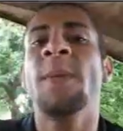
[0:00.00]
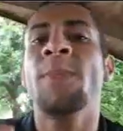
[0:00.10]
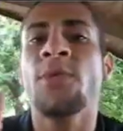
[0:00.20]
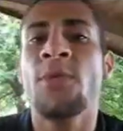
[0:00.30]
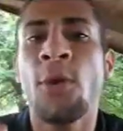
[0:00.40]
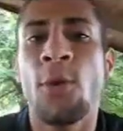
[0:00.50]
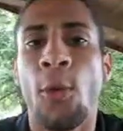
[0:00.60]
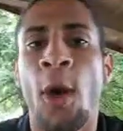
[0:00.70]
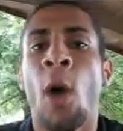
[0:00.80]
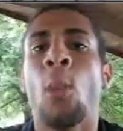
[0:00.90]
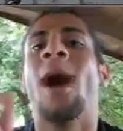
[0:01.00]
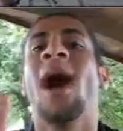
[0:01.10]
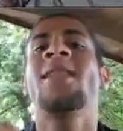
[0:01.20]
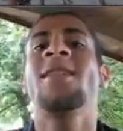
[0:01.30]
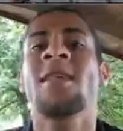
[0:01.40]
people do what
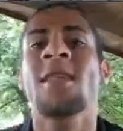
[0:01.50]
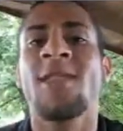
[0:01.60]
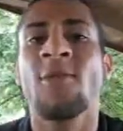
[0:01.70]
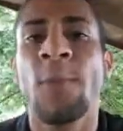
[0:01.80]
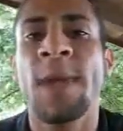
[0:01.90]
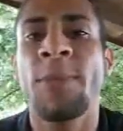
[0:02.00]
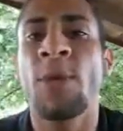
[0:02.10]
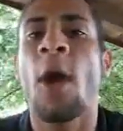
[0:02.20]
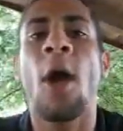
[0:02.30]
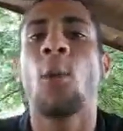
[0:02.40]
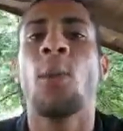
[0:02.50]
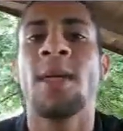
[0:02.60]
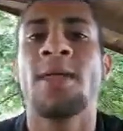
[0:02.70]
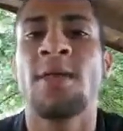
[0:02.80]
unsuccessful people aren't willing to